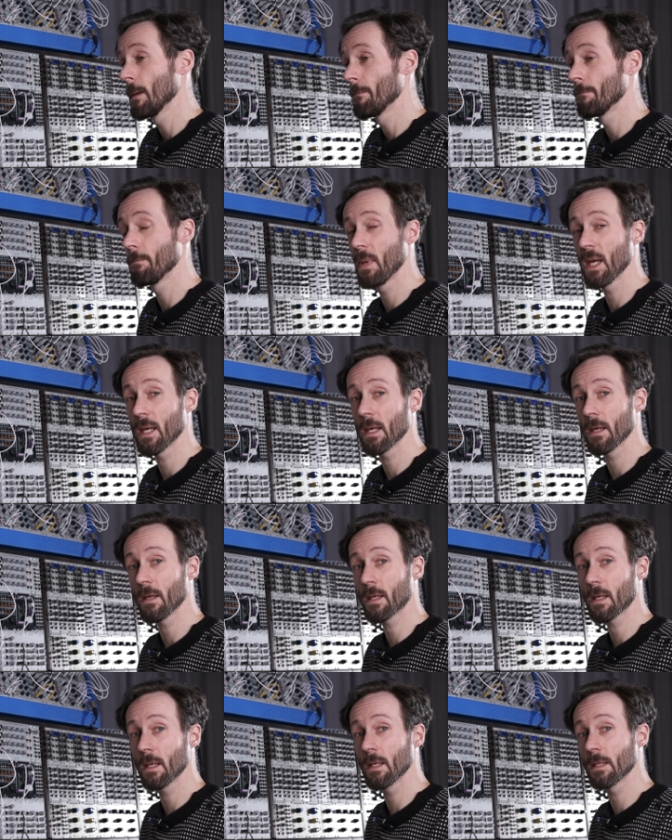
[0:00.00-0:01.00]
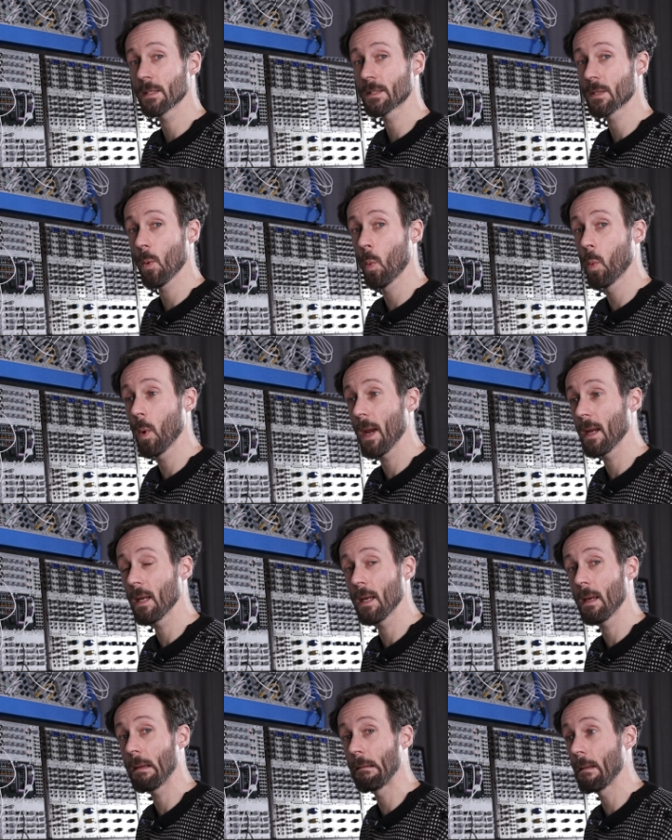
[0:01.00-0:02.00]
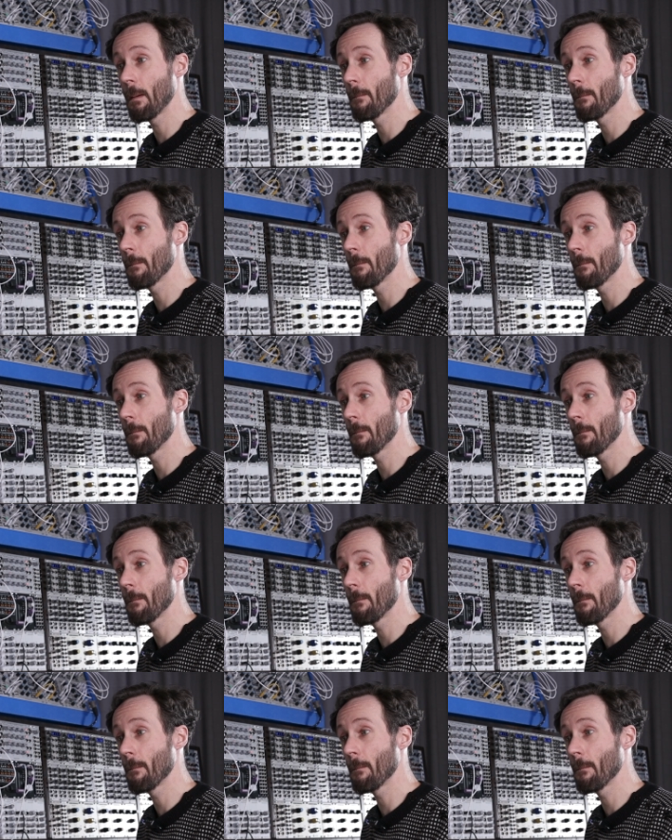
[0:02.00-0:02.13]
make its way in